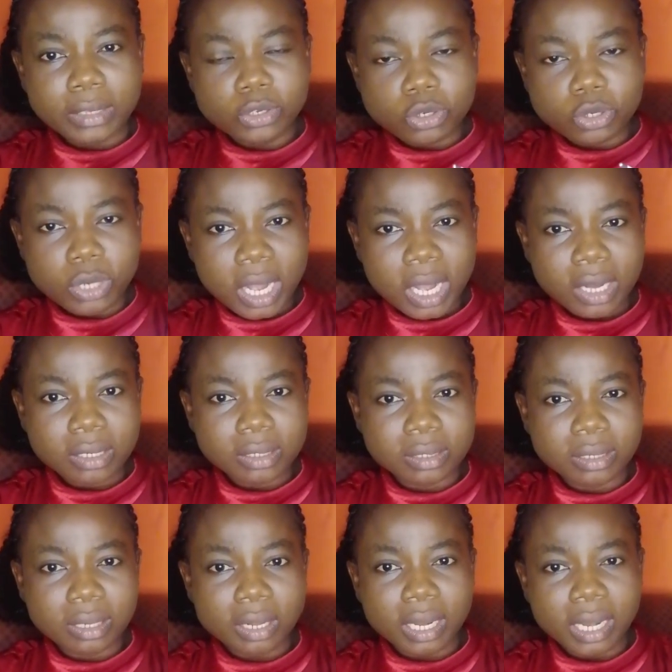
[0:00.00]

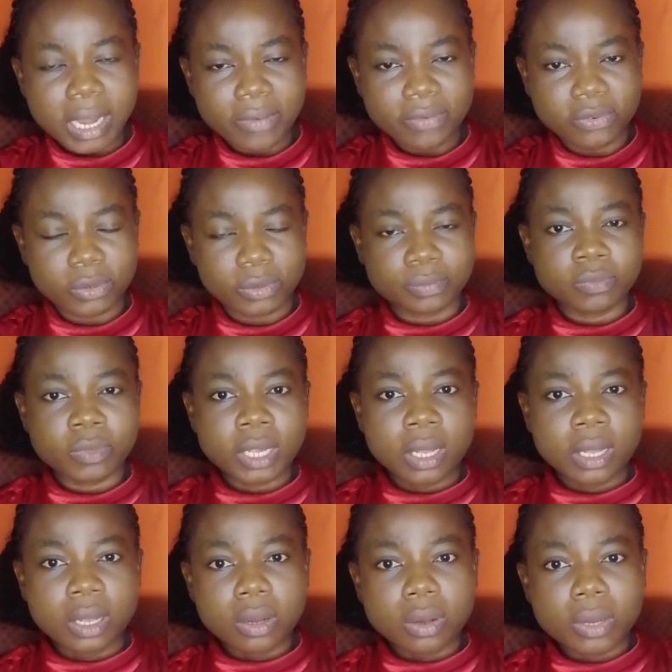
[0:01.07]
usual level.
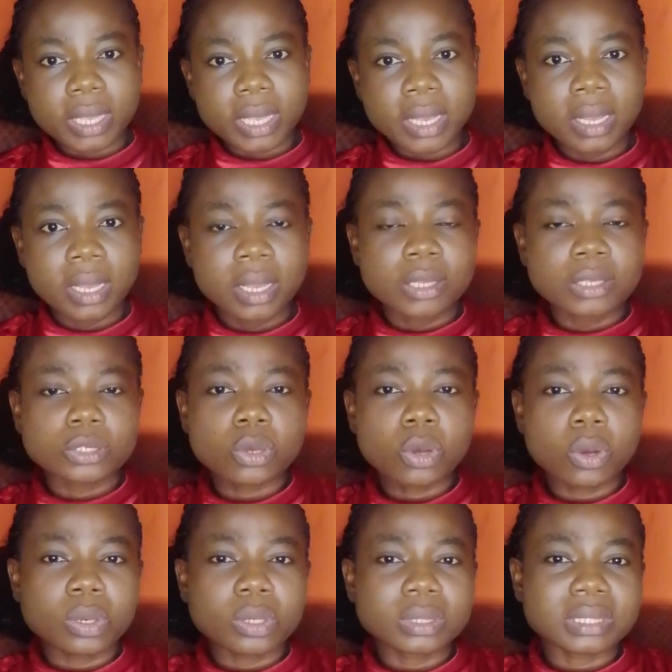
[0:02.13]
Okay,
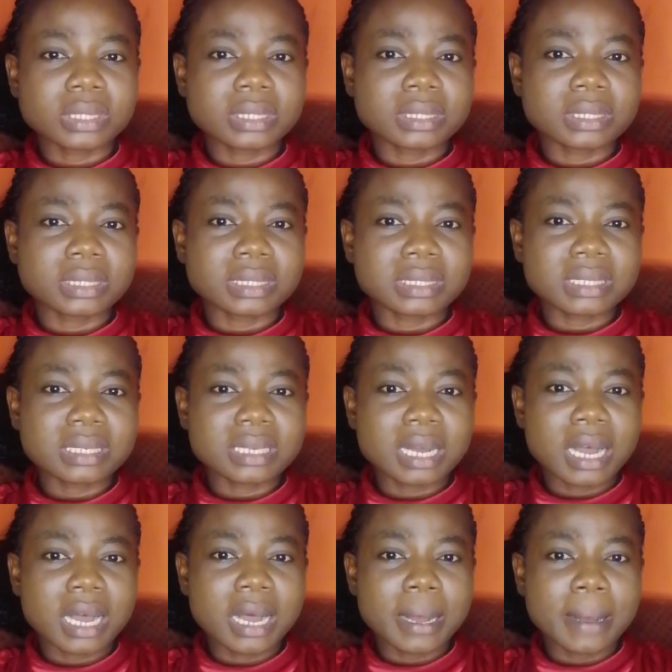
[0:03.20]
so
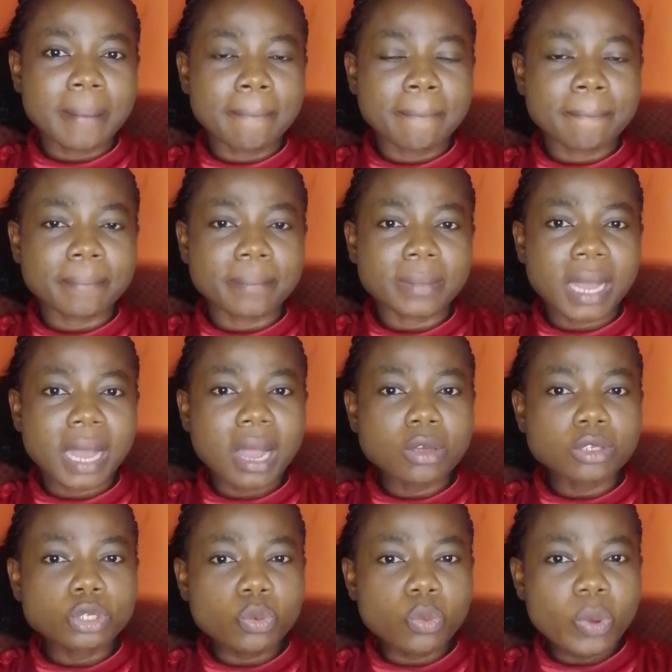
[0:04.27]

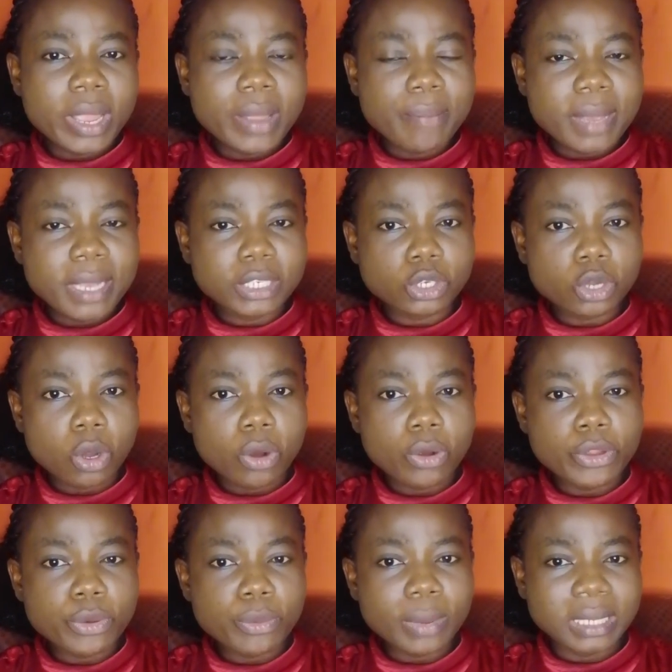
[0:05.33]
how do we measure
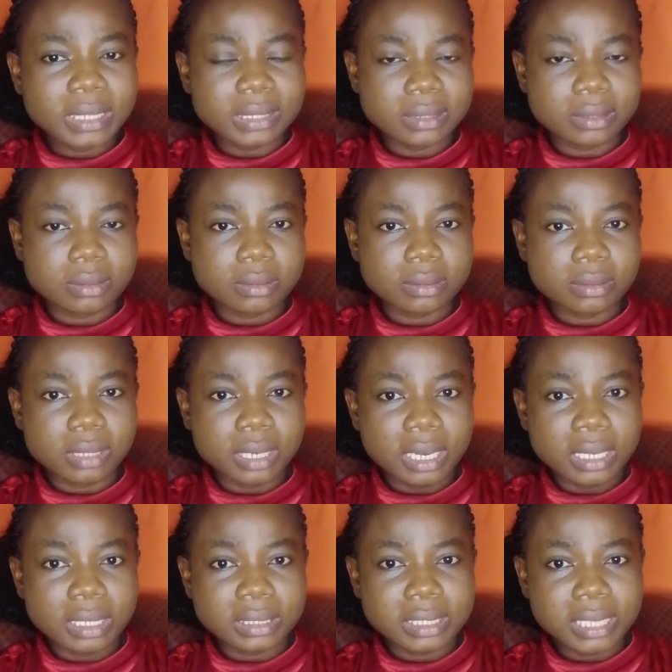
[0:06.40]
human
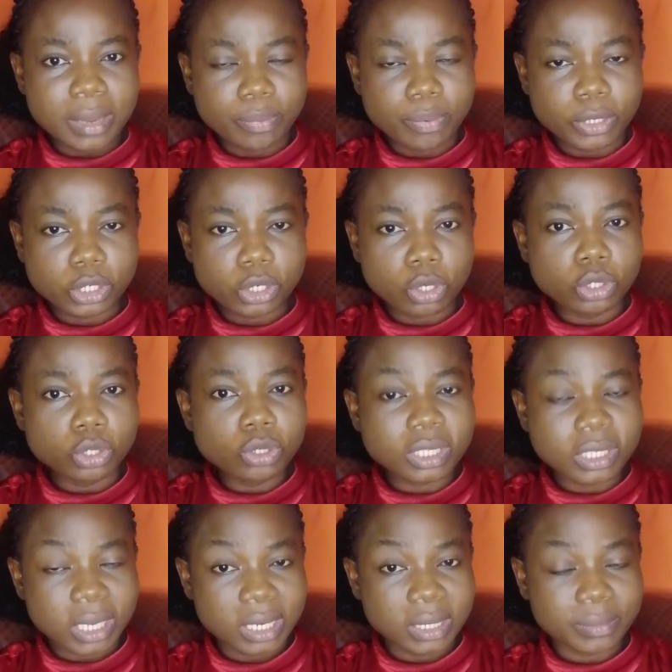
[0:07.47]
temperature
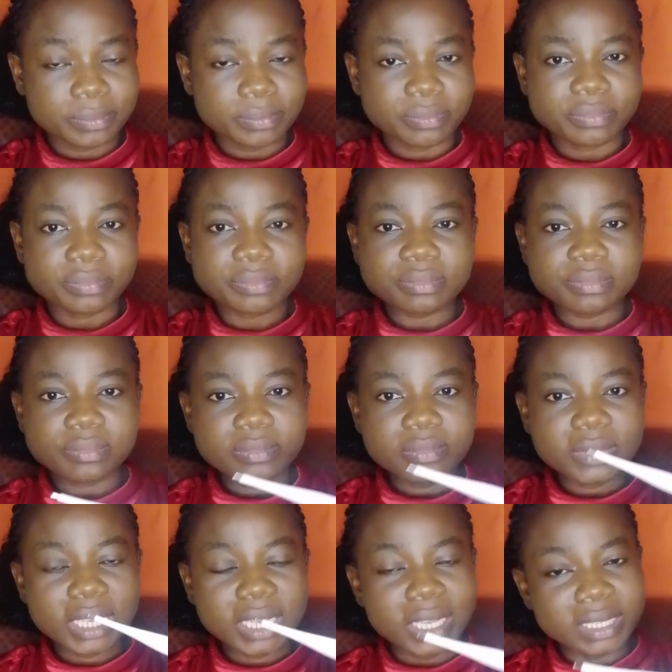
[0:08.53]
using
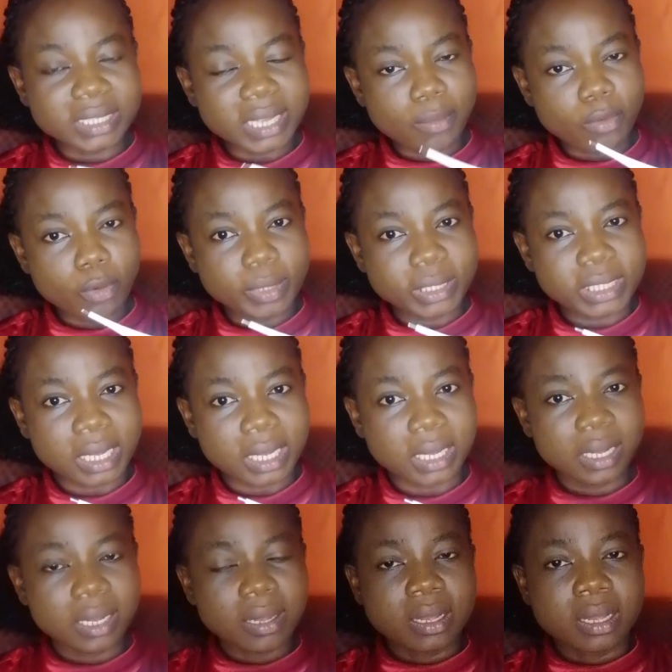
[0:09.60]
a thermometer?
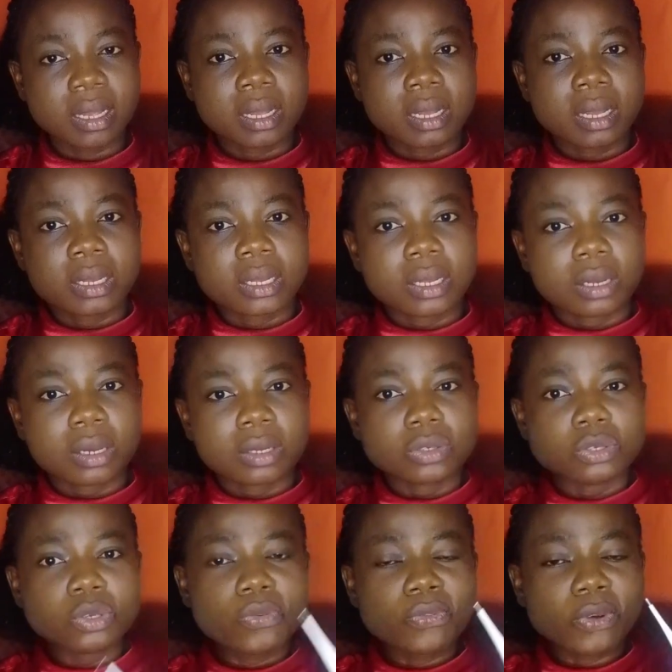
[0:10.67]

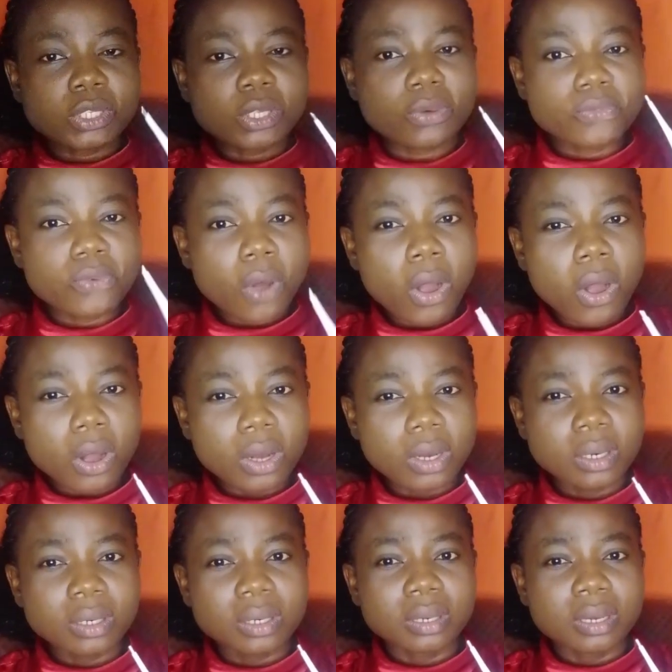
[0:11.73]
You first of all